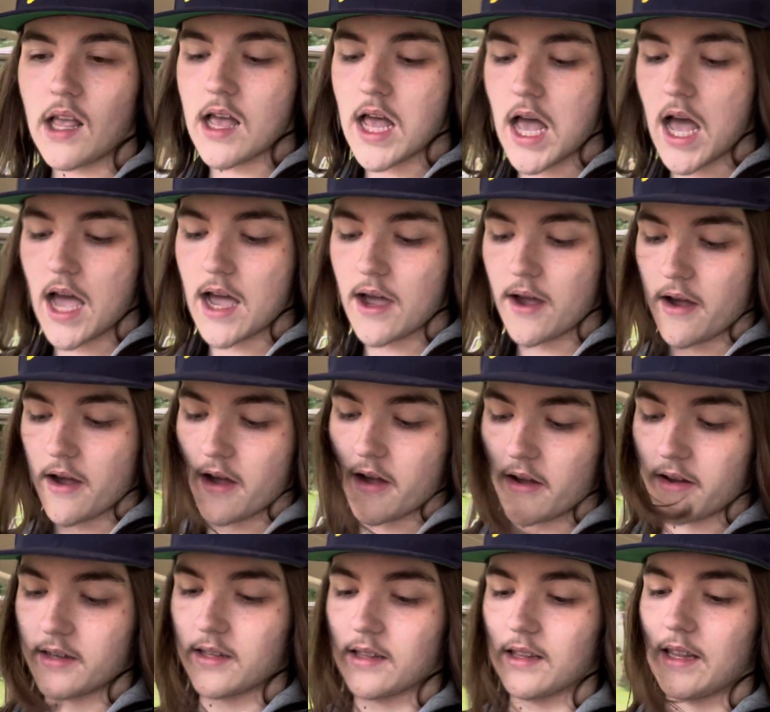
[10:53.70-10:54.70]

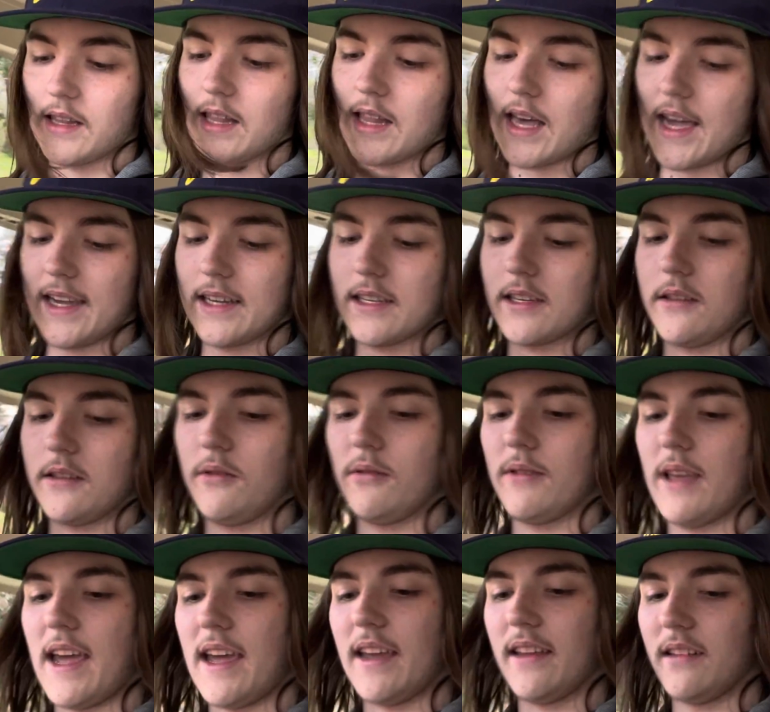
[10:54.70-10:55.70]
I'd like to do
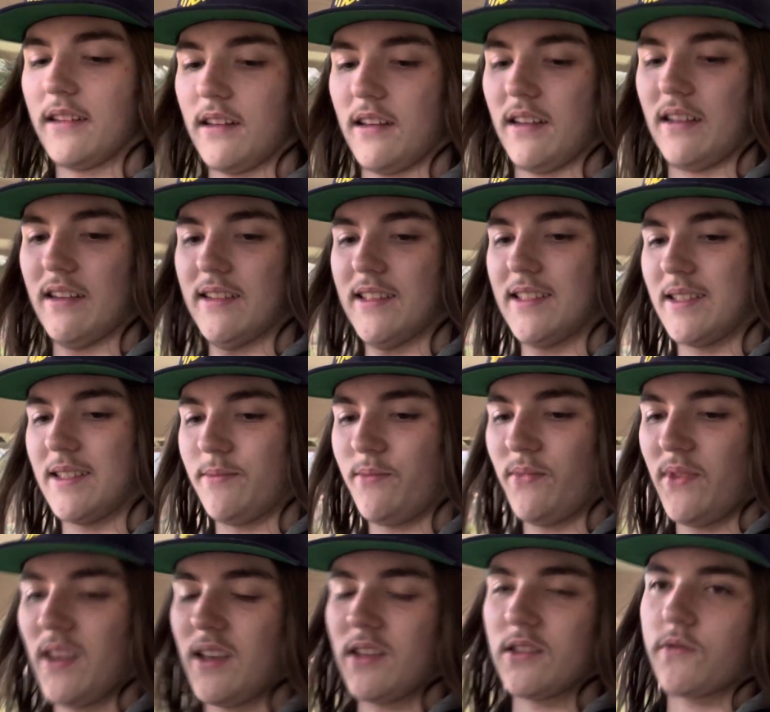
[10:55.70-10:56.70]
that.
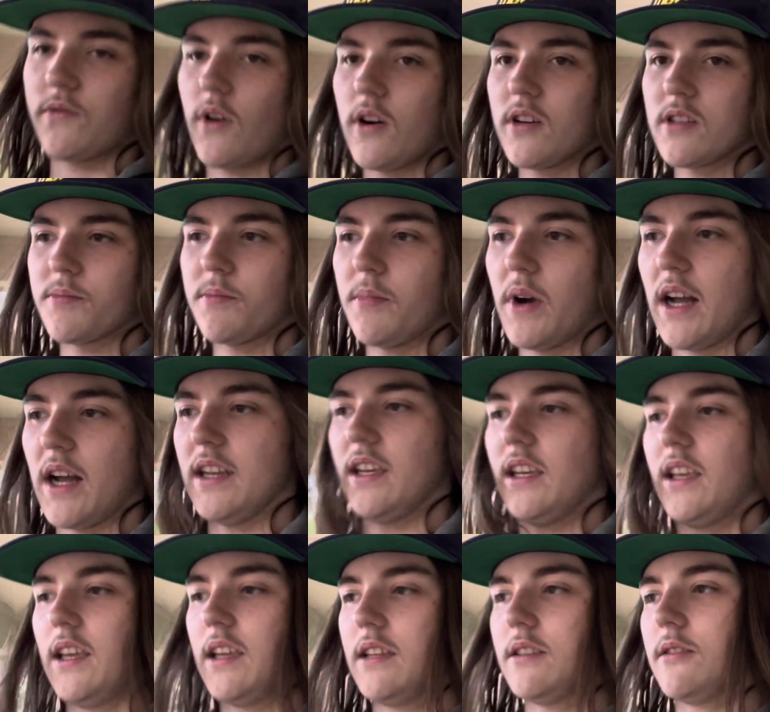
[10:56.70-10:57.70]
As far as body
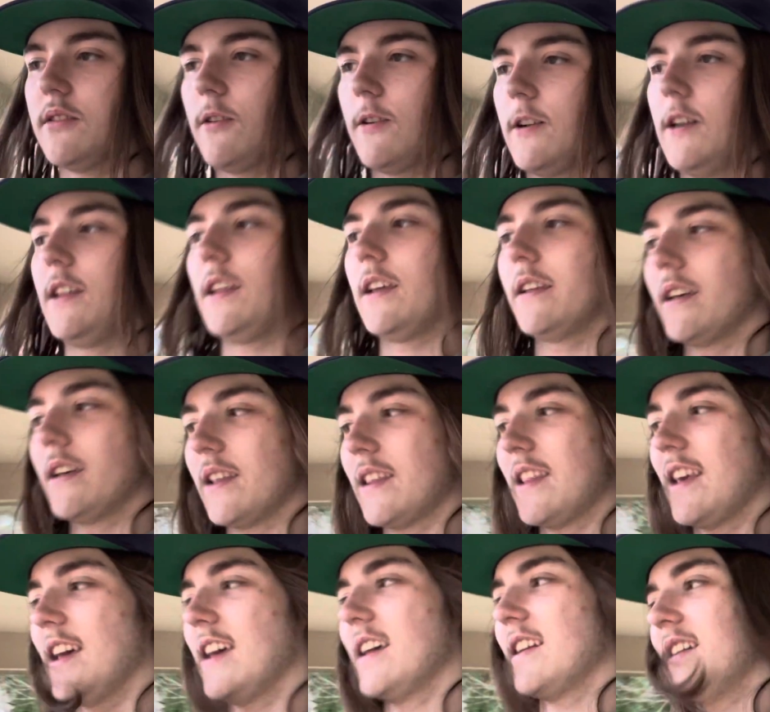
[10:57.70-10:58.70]
kits or anything like
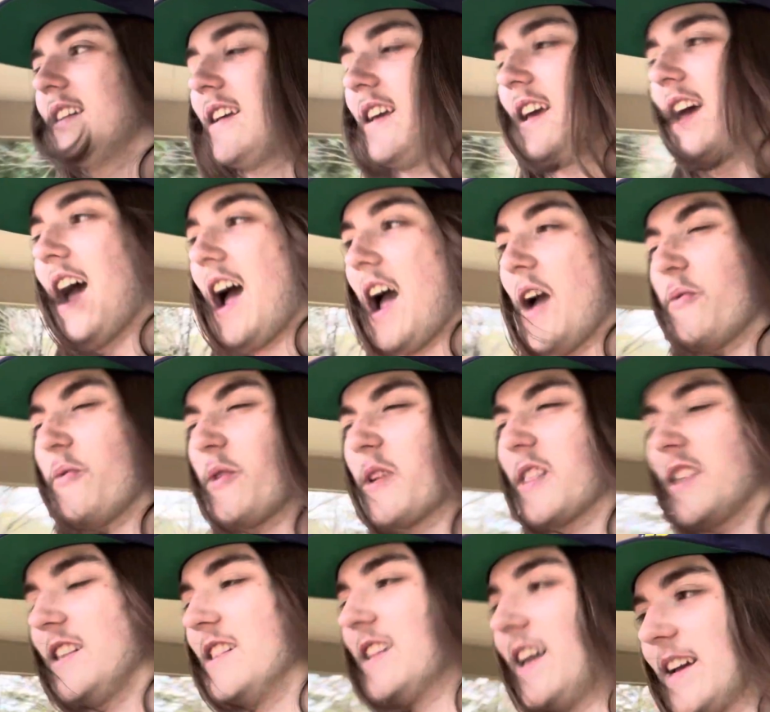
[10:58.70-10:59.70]
that, I
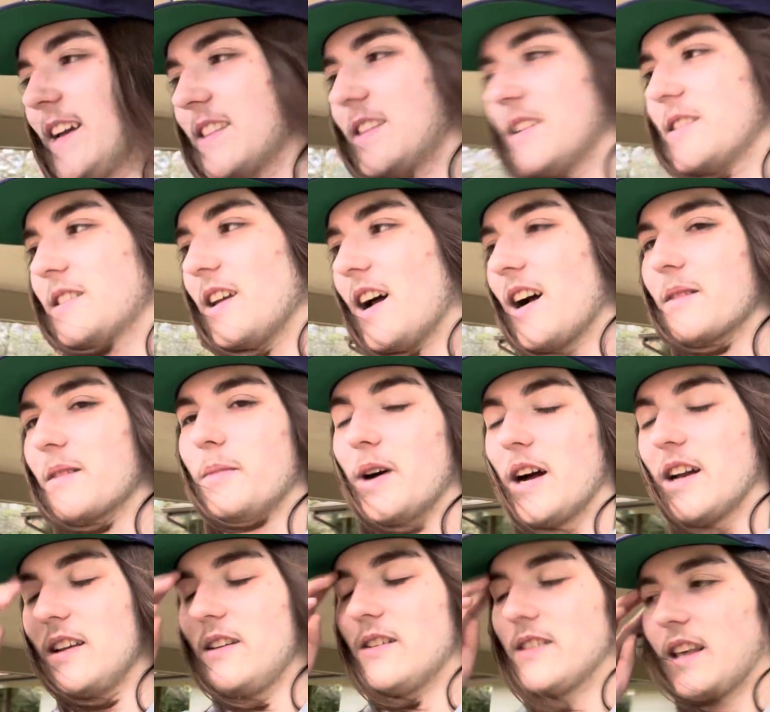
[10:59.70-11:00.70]
really like the stock
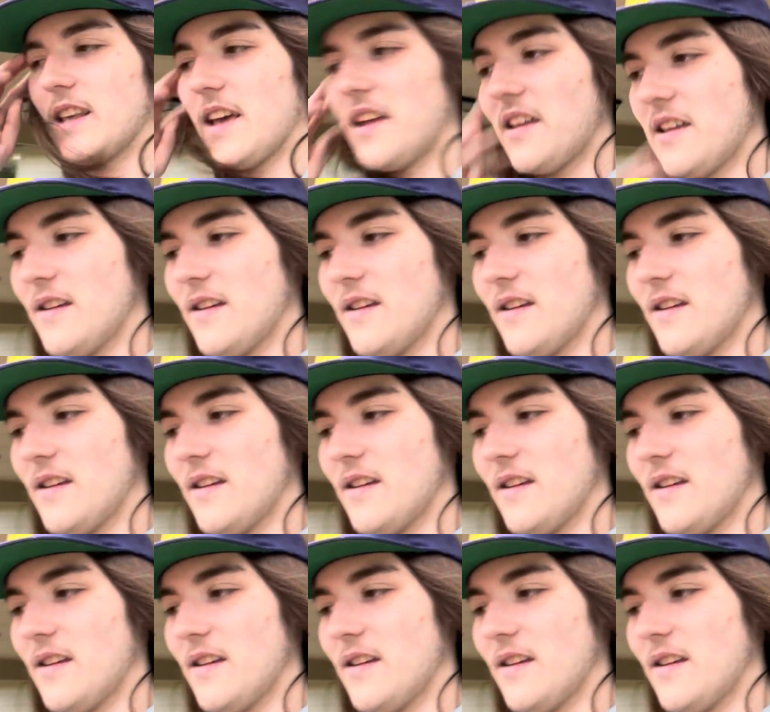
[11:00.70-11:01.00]
body on the